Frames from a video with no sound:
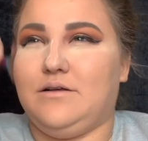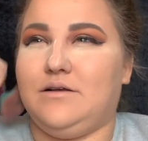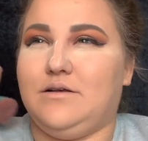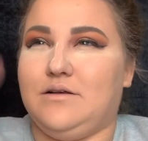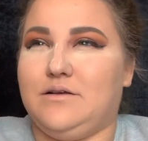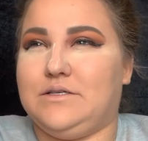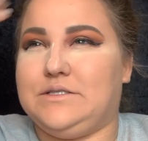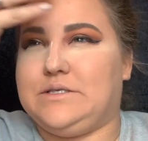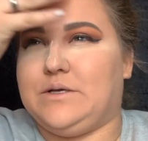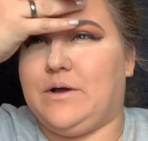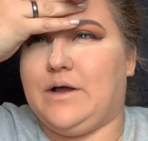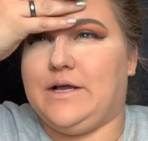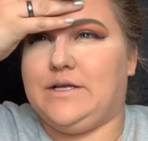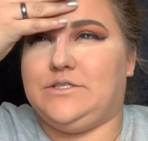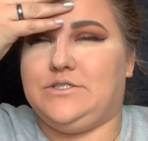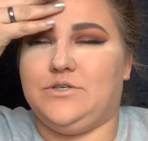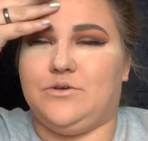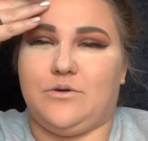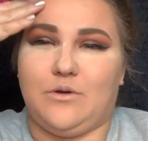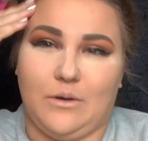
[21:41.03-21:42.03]
So I
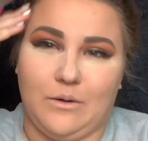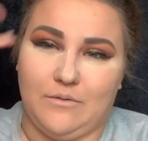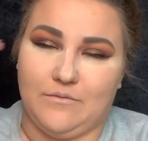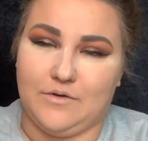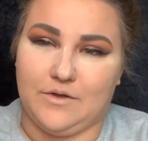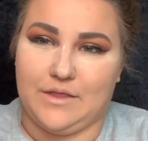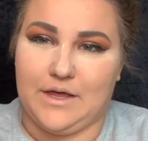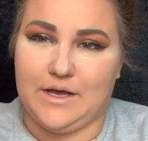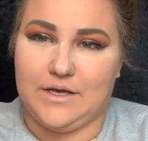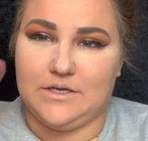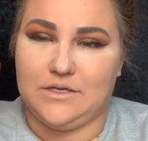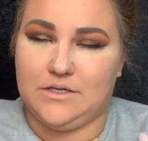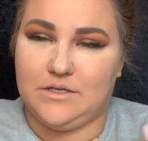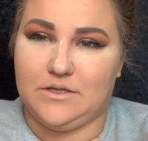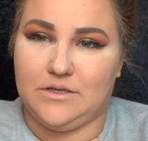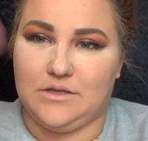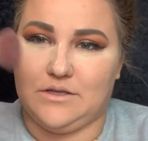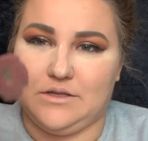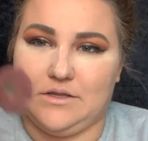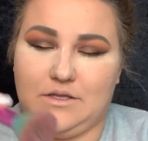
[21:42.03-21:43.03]
do go over that
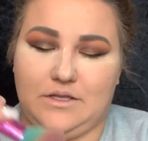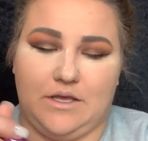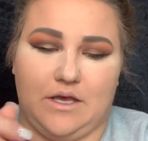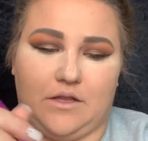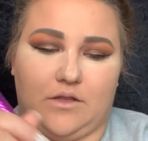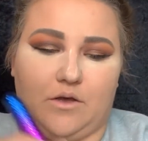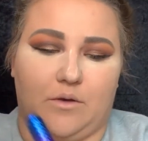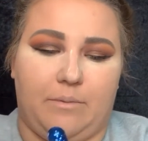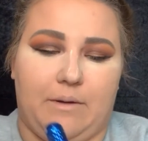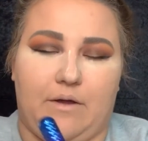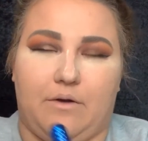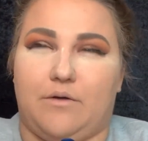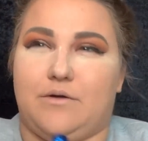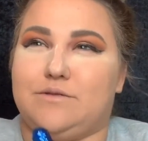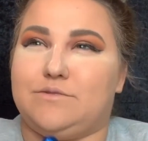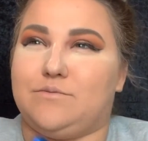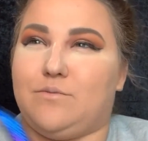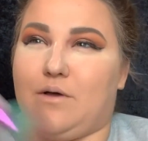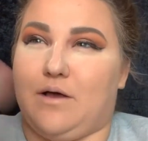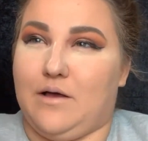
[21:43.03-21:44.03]
yellow powder
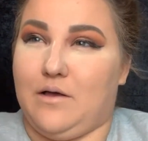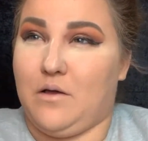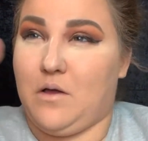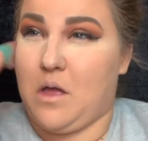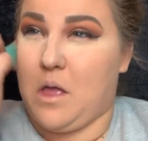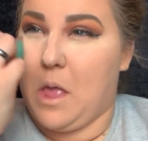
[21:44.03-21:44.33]
as well,